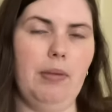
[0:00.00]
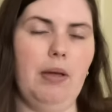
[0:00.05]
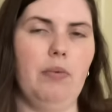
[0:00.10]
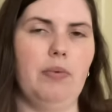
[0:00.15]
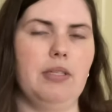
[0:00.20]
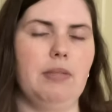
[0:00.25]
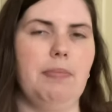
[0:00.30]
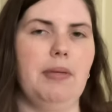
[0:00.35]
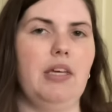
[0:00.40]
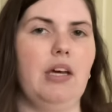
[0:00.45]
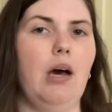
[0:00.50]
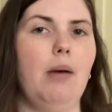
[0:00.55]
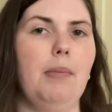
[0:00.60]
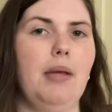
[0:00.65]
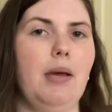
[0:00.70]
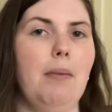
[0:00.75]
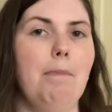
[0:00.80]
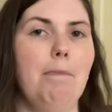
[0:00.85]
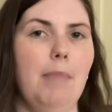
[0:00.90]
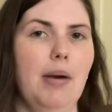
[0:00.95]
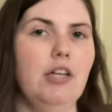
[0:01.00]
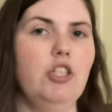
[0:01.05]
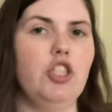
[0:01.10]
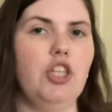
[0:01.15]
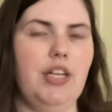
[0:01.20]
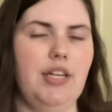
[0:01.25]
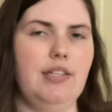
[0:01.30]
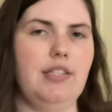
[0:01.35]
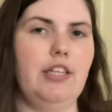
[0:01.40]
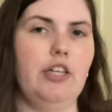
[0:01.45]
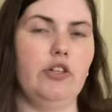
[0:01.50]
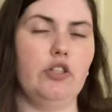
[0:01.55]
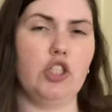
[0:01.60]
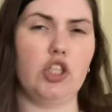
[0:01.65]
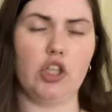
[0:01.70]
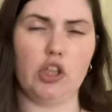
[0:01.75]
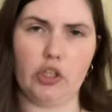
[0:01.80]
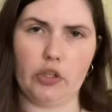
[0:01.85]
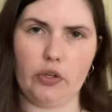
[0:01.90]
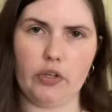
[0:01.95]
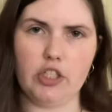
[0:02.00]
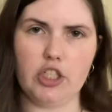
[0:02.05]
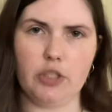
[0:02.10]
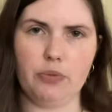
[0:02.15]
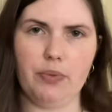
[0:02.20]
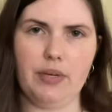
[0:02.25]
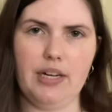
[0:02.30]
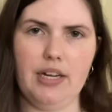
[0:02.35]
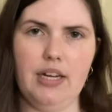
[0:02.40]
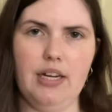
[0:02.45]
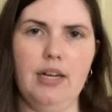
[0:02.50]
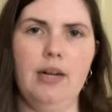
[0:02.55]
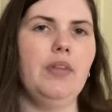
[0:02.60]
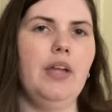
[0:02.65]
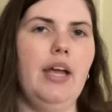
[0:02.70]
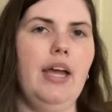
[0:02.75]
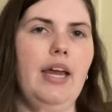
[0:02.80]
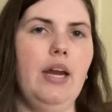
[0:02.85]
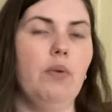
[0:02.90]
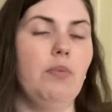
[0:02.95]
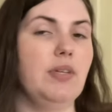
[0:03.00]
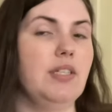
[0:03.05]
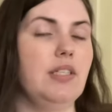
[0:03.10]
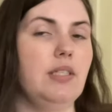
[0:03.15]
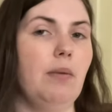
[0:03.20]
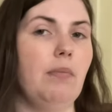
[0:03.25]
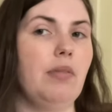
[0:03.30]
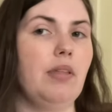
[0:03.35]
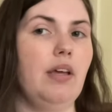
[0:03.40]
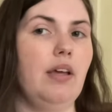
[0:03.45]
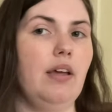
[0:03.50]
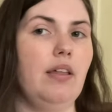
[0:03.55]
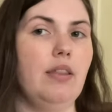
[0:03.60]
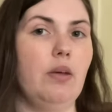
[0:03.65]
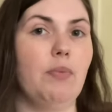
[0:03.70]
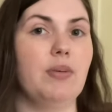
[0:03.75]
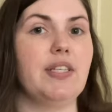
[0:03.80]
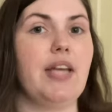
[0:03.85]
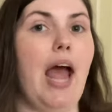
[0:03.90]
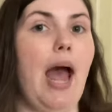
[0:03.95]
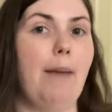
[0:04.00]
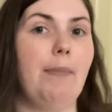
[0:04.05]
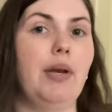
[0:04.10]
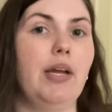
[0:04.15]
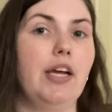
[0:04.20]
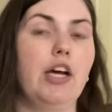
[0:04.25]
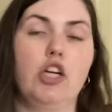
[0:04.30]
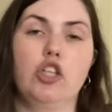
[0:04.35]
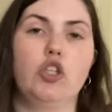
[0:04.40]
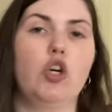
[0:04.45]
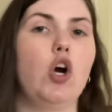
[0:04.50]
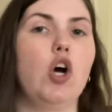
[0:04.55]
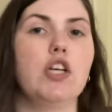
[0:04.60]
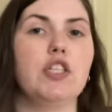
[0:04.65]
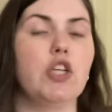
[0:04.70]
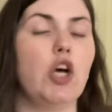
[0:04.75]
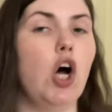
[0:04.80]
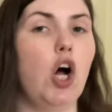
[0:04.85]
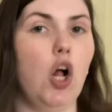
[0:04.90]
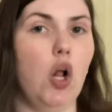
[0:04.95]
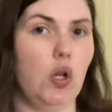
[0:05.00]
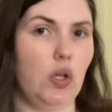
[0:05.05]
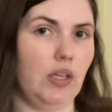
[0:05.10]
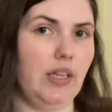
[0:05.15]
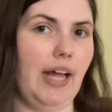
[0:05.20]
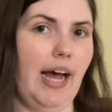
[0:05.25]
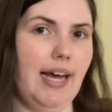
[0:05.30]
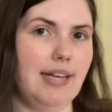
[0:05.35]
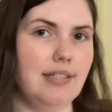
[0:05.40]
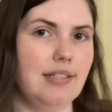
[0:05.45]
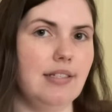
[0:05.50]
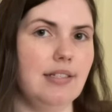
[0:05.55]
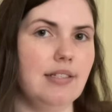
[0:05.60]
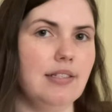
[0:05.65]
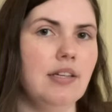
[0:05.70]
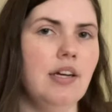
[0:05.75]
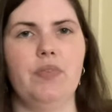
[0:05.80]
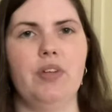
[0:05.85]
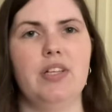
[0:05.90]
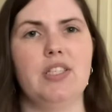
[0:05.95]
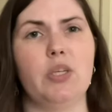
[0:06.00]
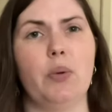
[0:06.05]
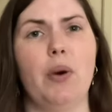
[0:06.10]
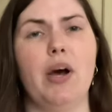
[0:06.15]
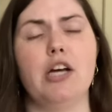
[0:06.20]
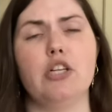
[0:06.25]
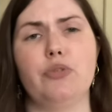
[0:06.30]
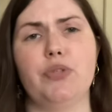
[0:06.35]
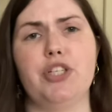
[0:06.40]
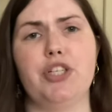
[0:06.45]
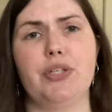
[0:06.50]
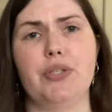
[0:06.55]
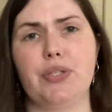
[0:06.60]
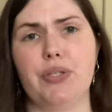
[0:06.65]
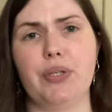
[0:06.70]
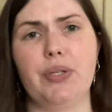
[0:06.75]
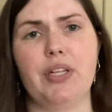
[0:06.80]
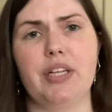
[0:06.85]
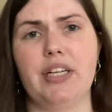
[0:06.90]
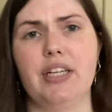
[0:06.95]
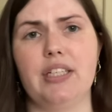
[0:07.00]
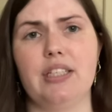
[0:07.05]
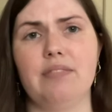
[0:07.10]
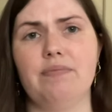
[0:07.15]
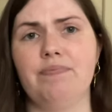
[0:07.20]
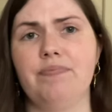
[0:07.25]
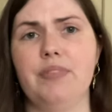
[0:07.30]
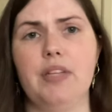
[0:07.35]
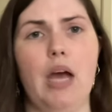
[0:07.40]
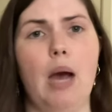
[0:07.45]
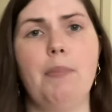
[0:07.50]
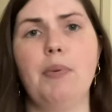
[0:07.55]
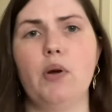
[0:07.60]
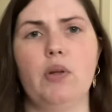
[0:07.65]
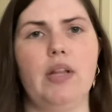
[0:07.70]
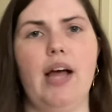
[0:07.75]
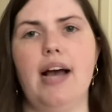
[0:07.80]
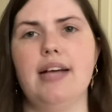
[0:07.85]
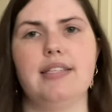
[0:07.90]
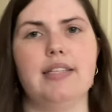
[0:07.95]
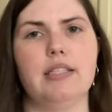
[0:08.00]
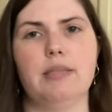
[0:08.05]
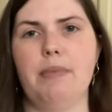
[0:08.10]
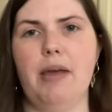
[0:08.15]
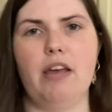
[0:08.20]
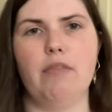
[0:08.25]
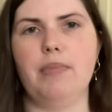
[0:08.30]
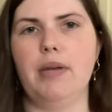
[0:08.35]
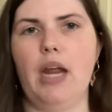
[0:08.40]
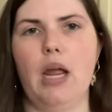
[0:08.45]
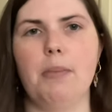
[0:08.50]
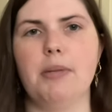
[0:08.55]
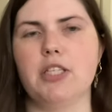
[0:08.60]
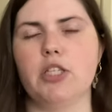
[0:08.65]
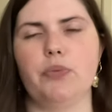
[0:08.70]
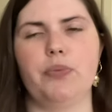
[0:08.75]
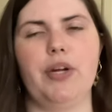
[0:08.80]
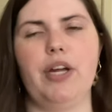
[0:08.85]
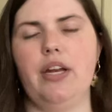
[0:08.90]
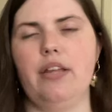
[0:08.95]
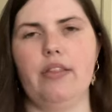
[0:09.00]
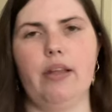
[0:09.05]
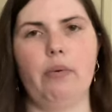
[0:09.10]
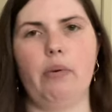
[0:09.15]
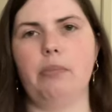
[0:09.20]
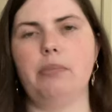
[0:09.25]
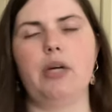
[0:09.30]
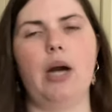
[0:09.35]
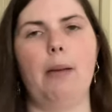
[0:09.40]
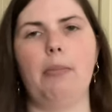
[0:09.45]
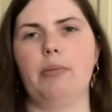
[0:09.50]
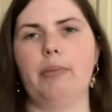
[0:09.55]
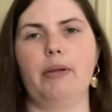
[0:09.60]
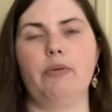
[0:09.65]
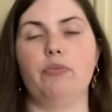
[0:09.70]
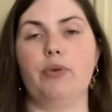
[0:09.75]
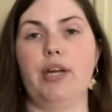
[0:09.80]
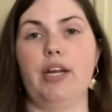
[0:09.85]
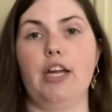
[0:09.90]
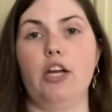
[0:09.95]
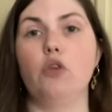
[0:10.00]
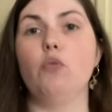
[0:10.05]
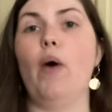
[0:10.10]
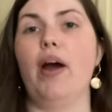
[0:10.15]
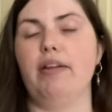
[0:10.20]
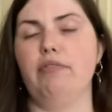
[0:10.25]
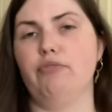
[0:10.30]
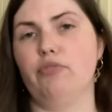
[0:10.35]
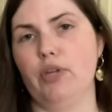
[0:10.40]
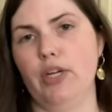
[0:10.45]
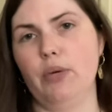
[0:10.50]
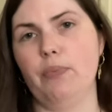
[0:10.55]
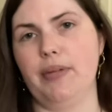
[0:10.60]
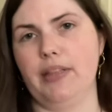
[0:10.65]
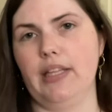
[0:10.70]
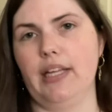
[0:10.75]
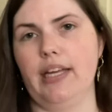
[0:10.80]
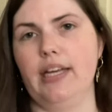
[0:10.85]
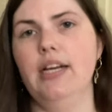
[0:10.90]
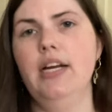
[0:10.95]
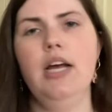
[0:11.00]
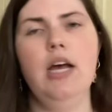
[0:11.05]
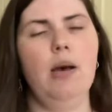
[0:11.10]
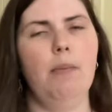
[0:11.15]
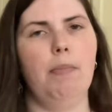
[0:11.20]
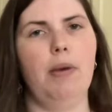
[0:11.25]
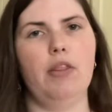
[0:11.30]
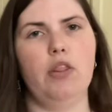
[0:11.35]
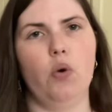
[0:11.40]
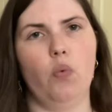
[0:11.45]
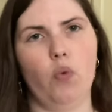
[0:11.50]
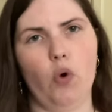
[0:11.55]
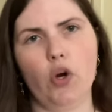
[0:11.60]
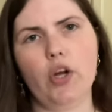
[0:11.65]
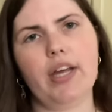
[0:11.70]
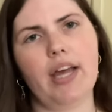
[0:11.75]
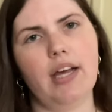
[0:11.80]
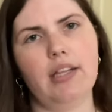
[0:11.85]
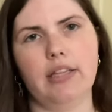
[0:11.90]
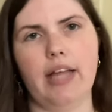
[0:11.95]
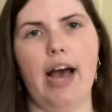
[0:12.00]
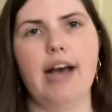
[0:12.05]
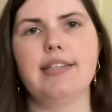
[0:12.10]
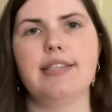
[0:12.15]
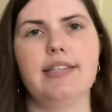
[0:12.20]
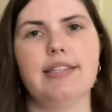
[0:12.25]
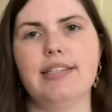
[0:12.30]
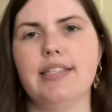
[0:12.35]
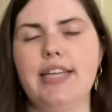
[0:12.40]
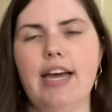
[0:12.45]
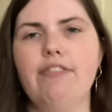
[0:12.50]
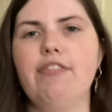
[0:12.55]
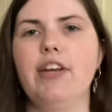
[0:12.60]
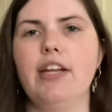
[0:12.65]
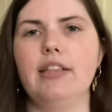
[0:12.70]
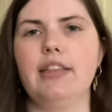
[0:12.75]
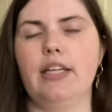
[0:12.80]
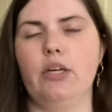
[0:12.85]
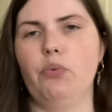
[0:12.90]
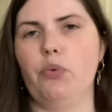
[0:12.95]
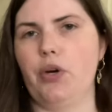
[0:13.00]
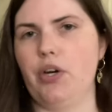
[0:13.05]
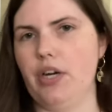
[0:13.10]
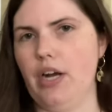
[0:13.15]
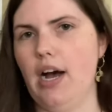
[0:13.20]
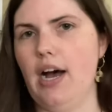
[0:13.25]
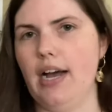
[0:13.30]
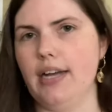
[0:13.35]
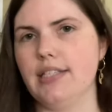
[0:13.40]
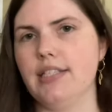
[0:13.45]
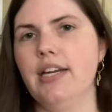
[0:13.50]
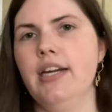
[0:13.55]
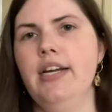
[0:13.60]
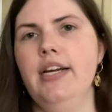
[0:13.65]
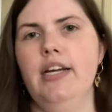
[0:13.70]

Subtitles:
It was becoming much easier to learn to read, and it was something that was happening across all classes. So 100 years earlier, the upper classes may have been able to read, and they were probably reading quite frequently, but the working classes definitely were not.